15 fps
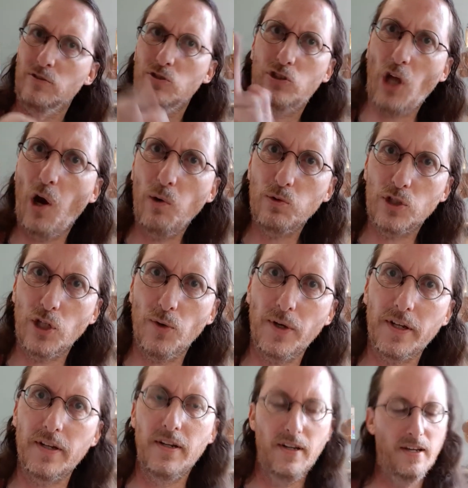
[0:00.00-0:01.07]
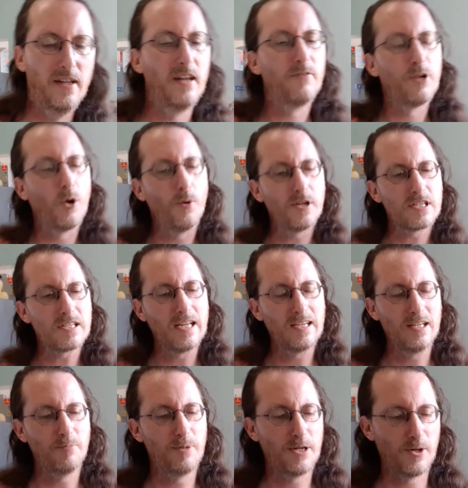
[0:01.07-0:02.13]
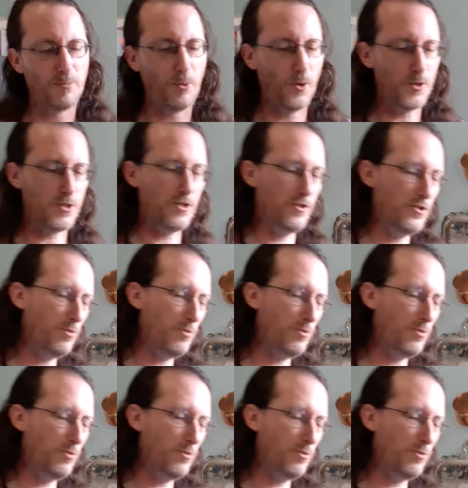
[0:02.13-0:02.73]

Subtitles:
Don't do it! If you're going slightly bigger portions,